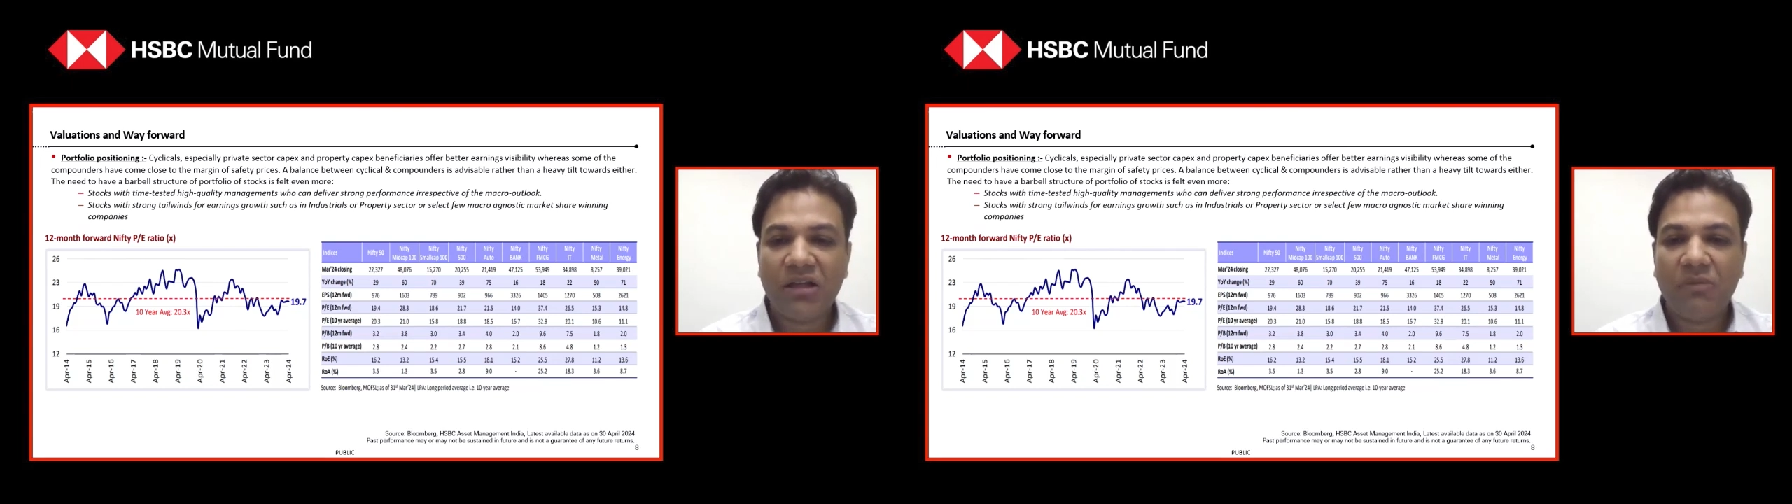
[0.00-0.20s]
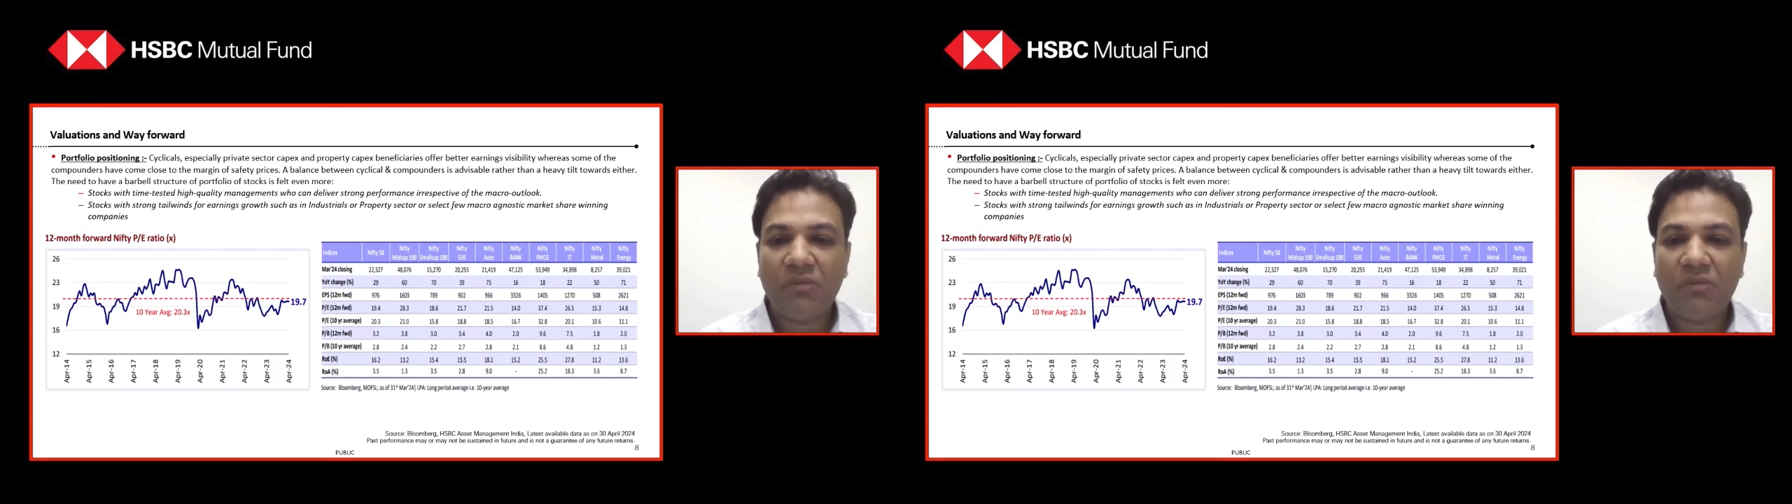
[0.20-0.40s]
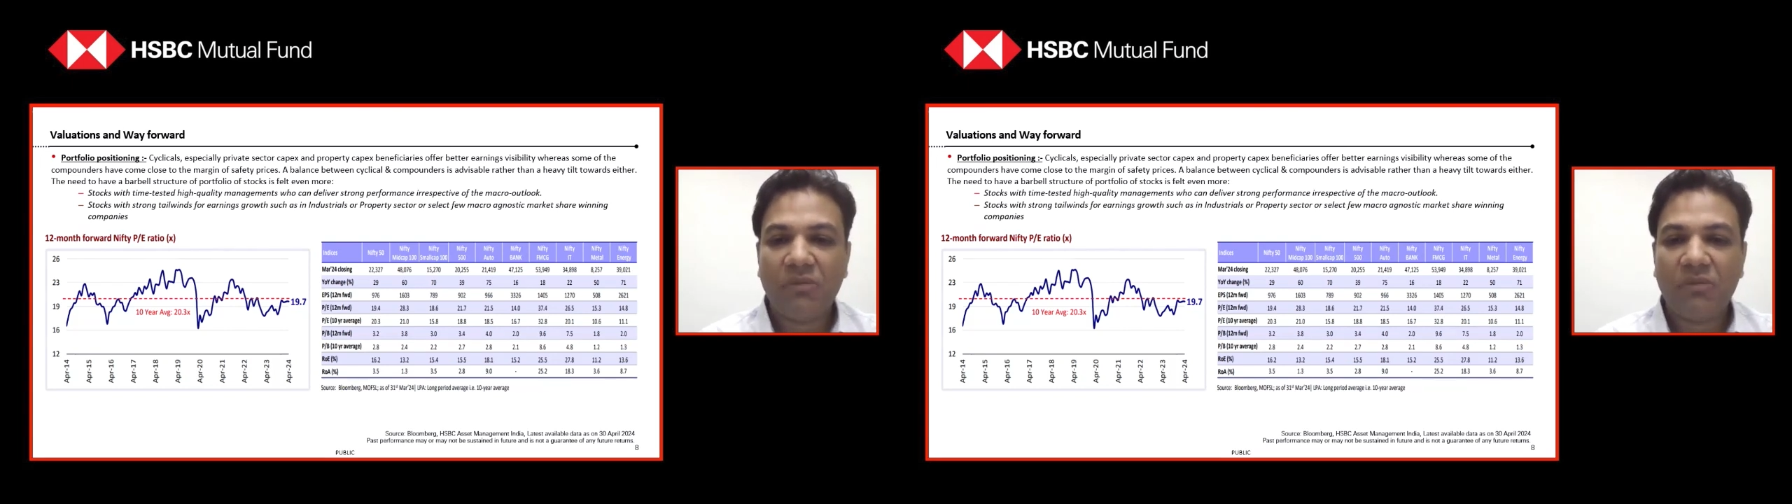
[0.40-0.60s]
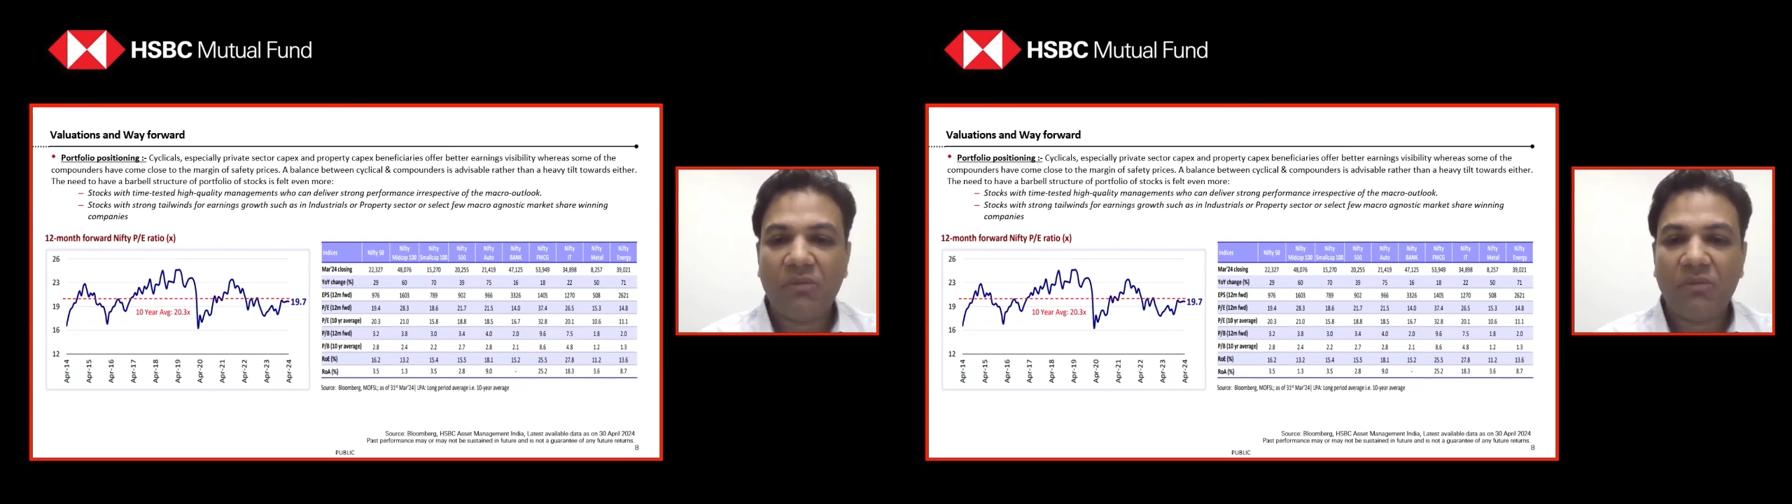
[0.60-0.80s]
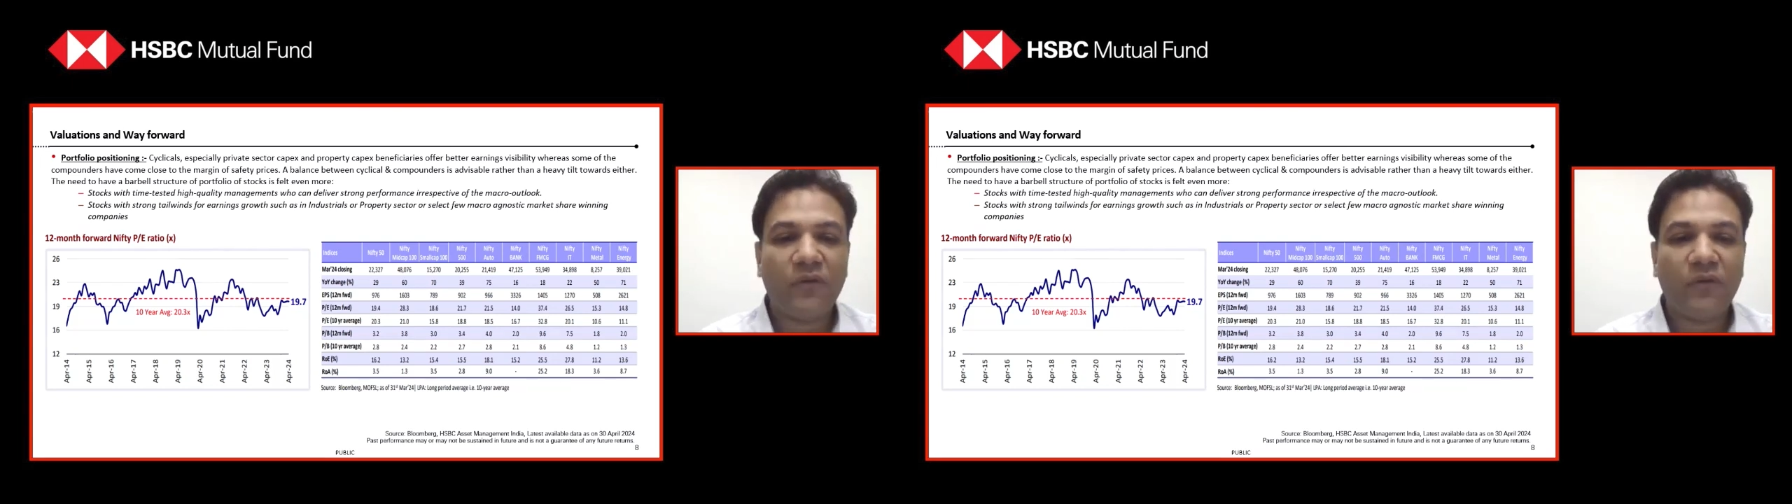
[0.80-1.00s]
market
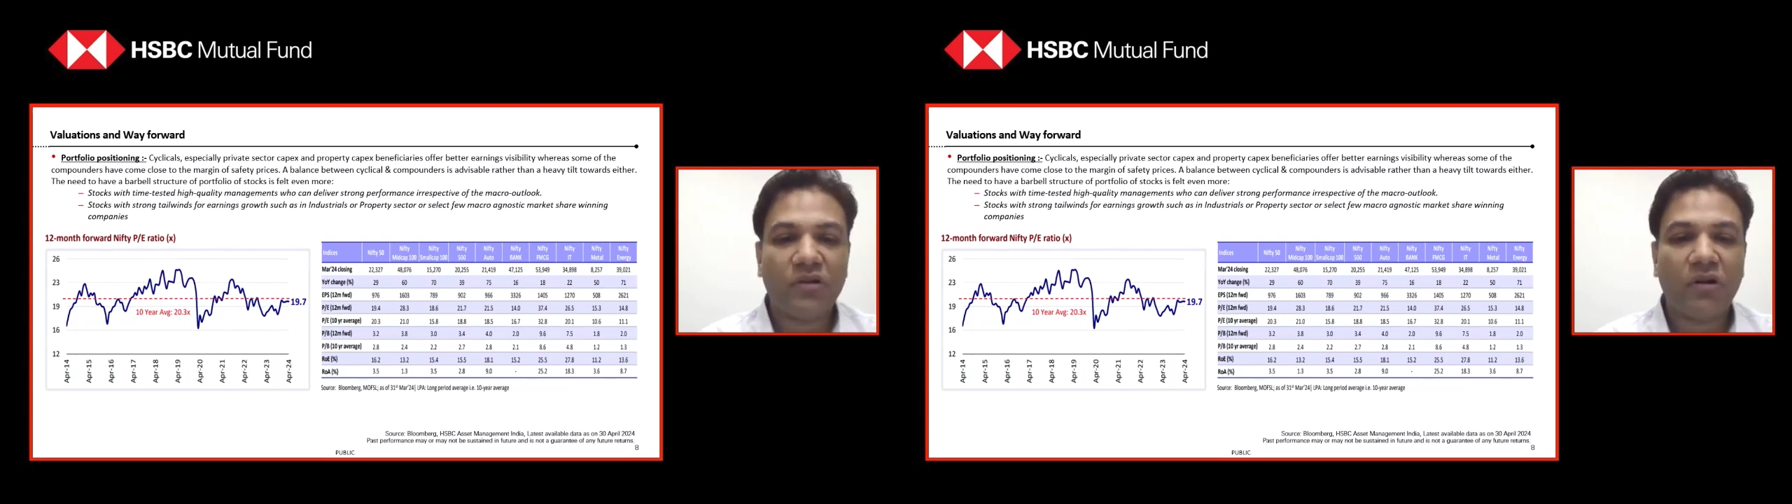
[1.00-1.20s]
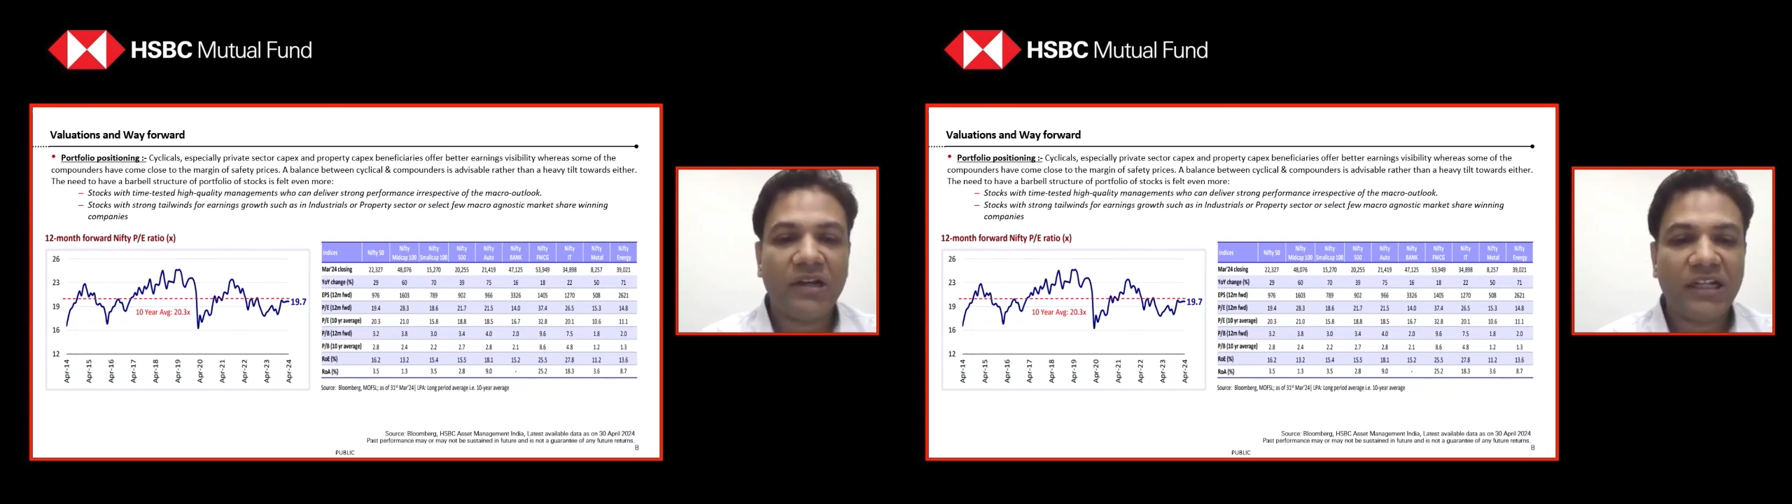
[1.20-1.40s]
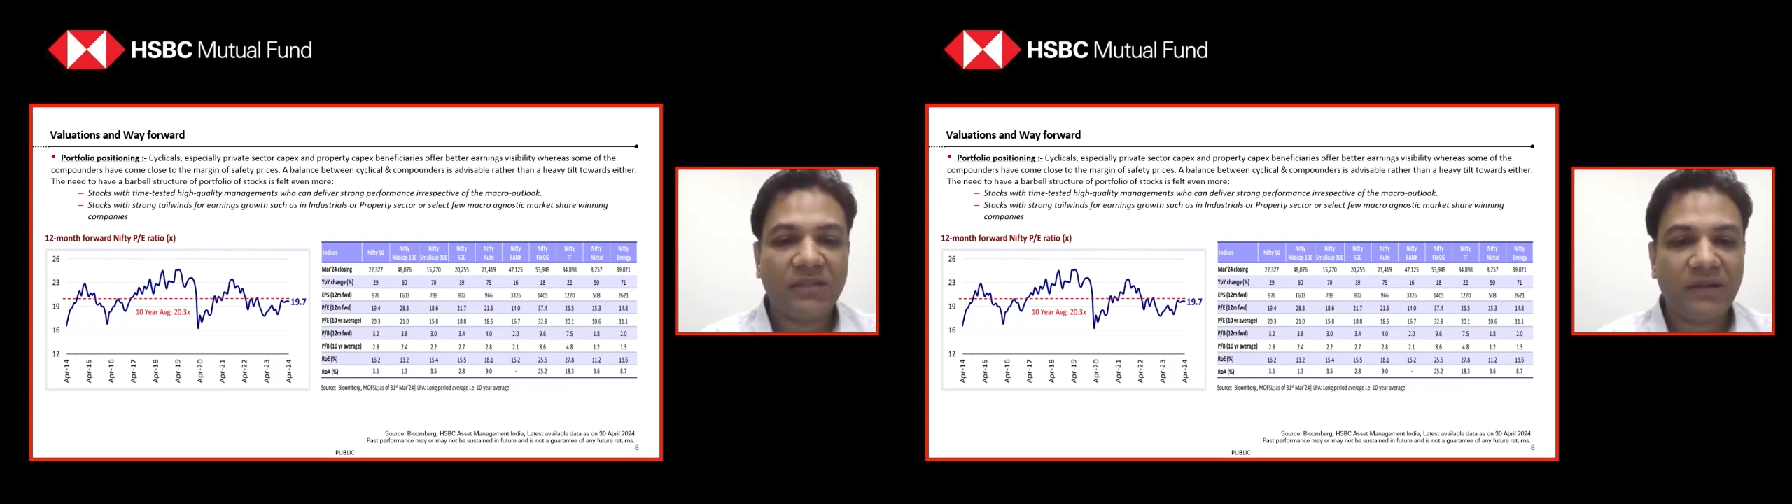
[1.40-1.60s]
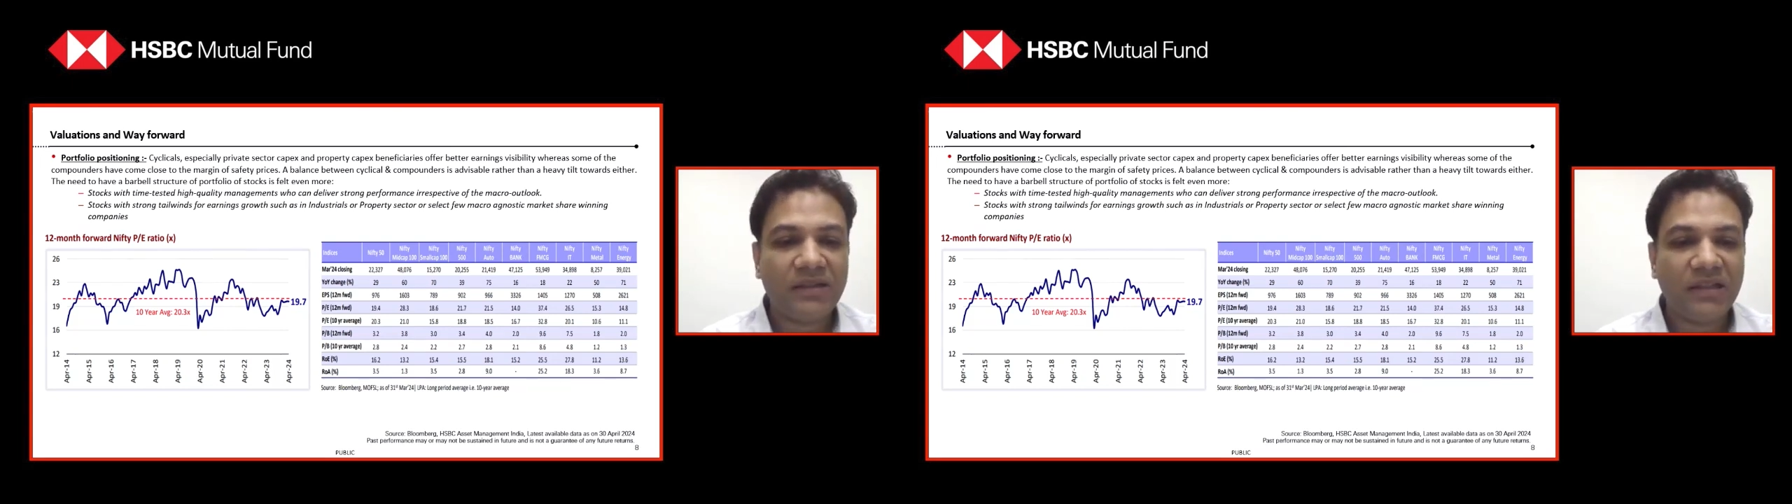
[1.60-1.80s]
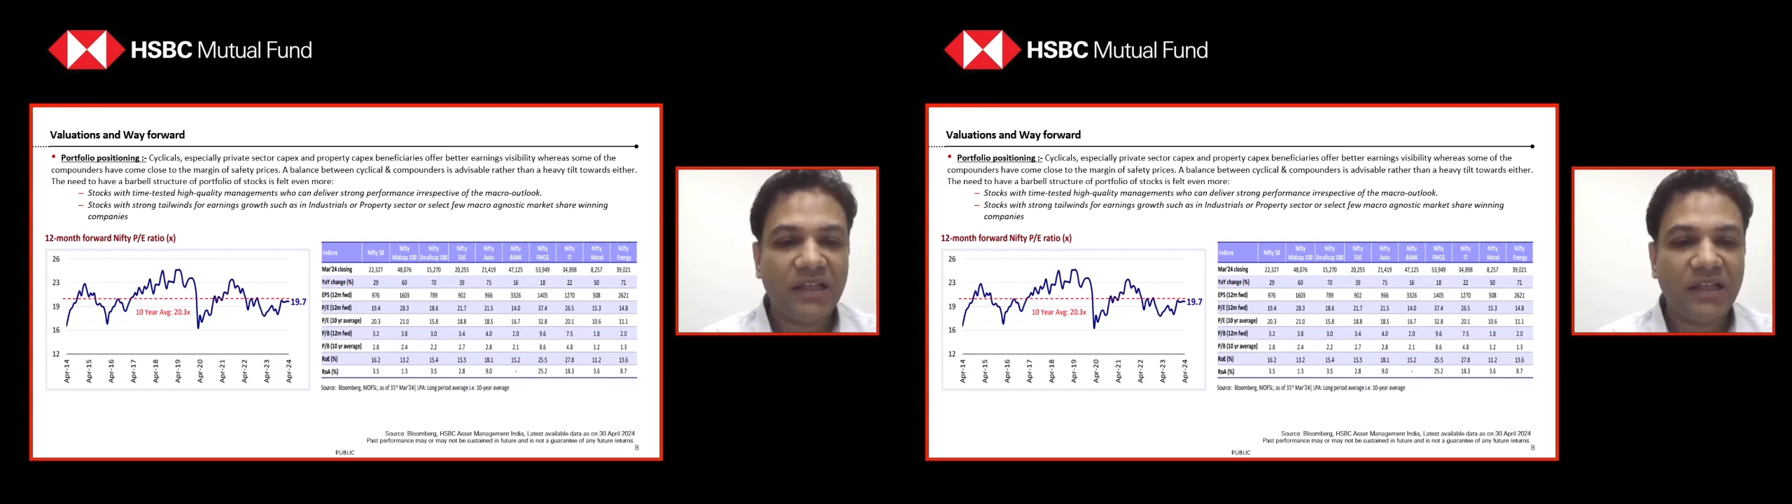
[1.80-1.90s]
was not expensive.